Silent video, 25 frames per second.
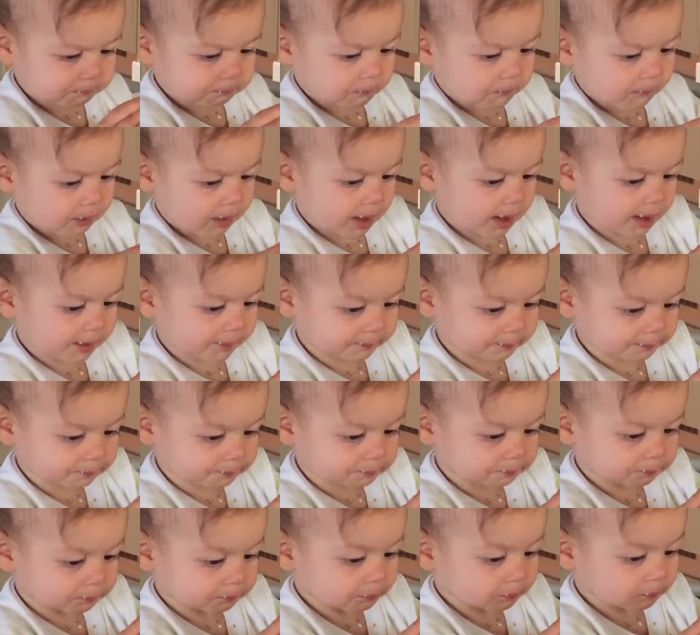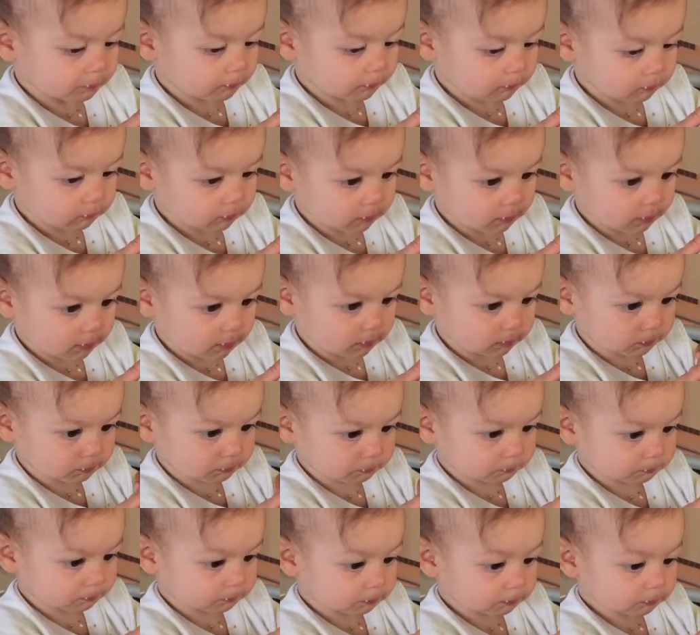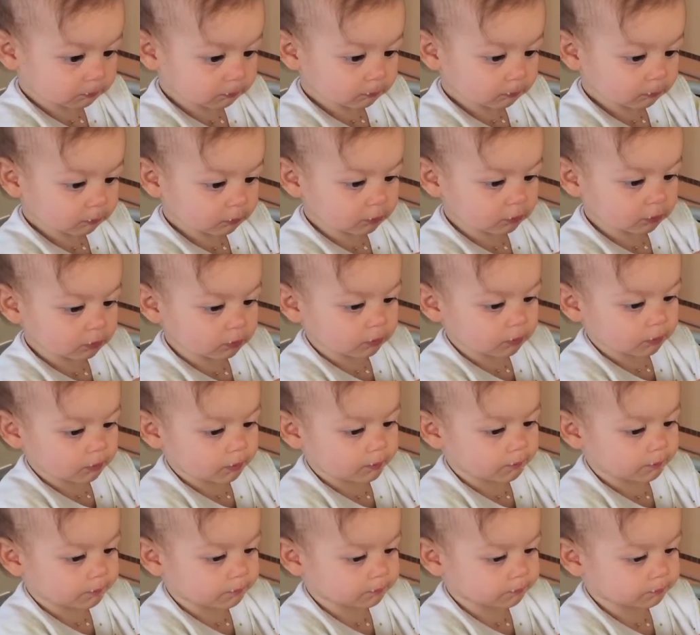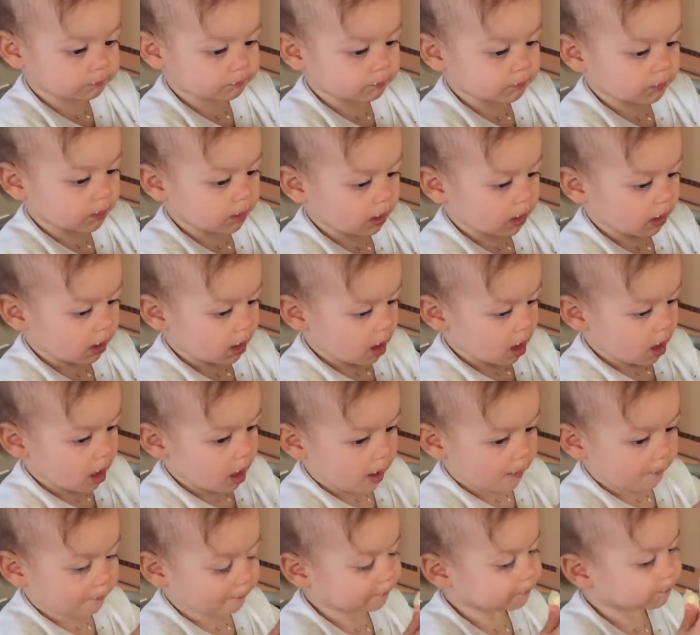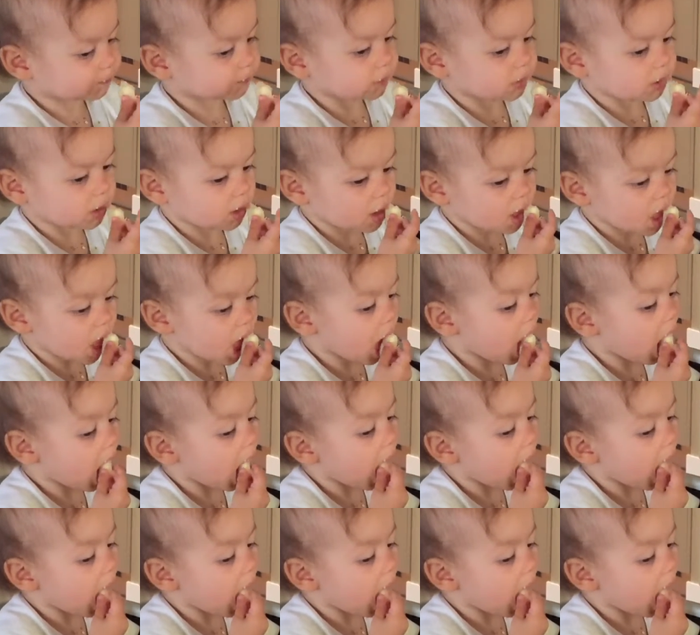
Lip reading: No, they're delicious, aren't they, Babs? They're very ripe, so we need to eat them.